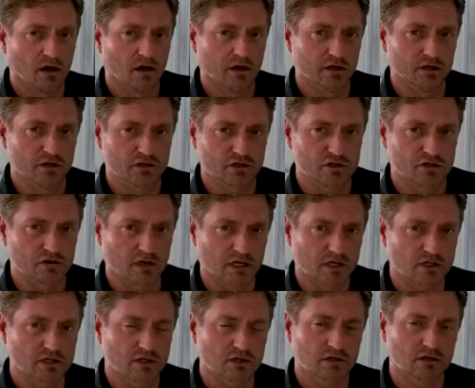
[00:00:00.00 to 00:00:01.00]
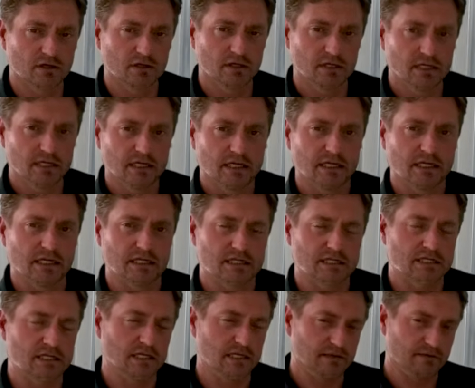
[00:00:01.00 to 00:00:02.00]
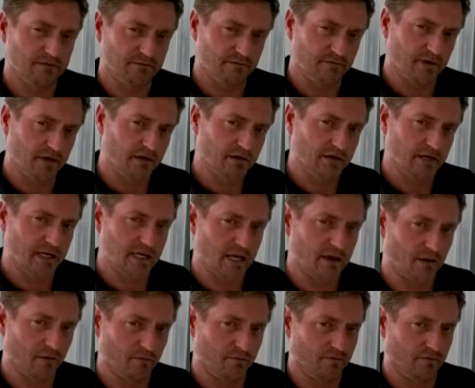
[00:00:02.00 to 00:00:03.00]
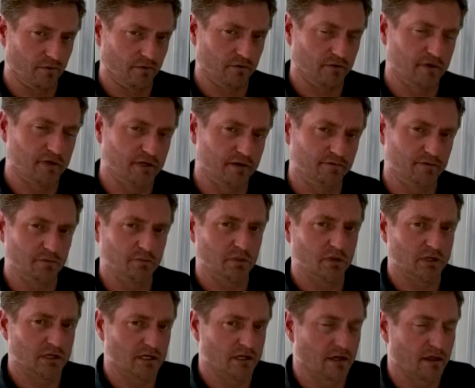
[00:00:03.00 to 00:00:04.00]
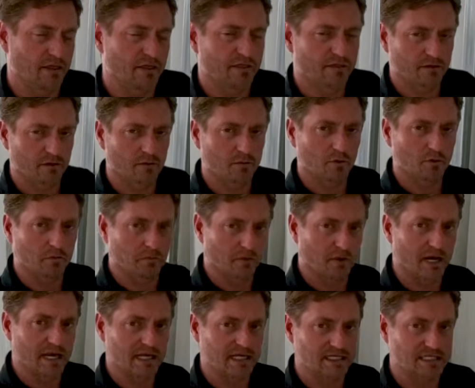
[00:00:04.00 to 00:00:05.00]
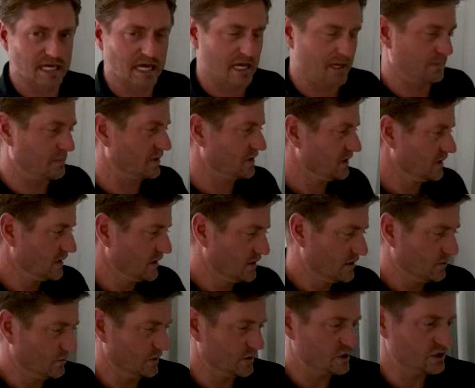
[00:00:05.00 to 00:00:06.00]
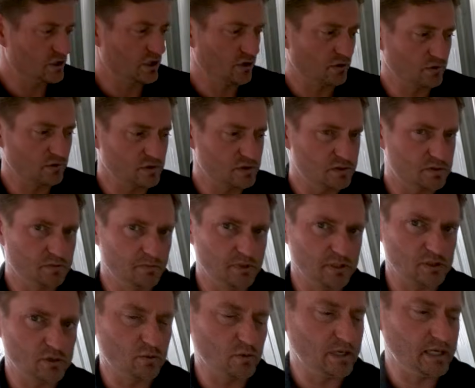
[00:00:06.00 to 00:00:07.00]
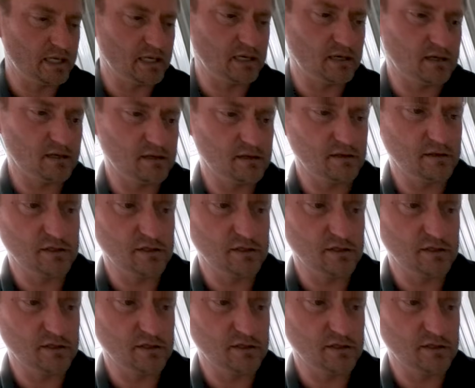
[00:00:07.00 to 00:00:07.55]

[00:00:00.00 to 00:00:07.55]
on your structure, it's very helpful if you put in a thermal break tape, which goes between